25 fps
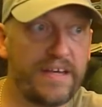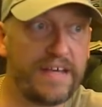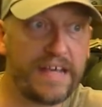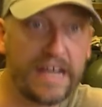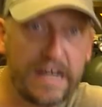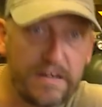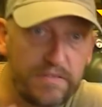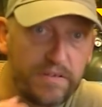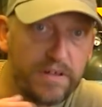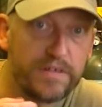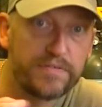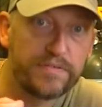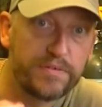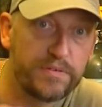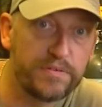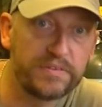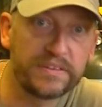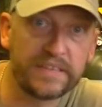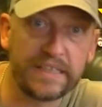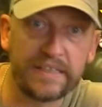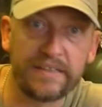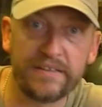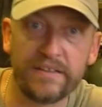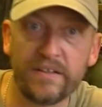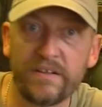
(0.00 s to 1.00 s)
air rifles
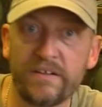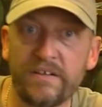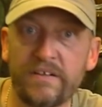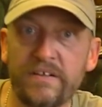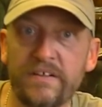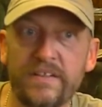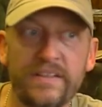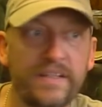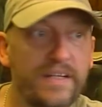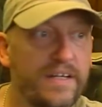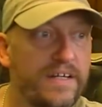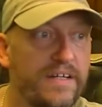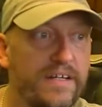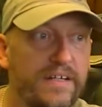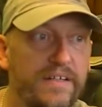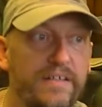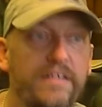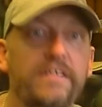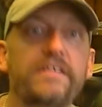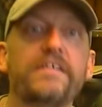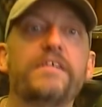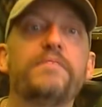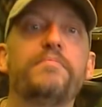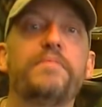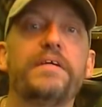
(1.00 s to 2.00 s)
in the eye,
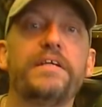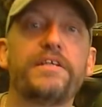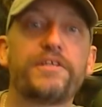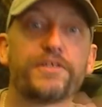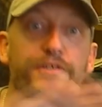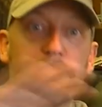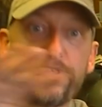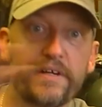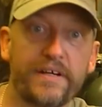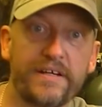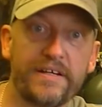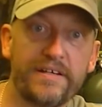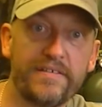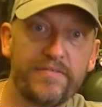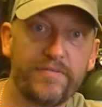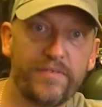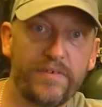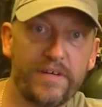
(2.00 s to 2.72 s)
you can be creative.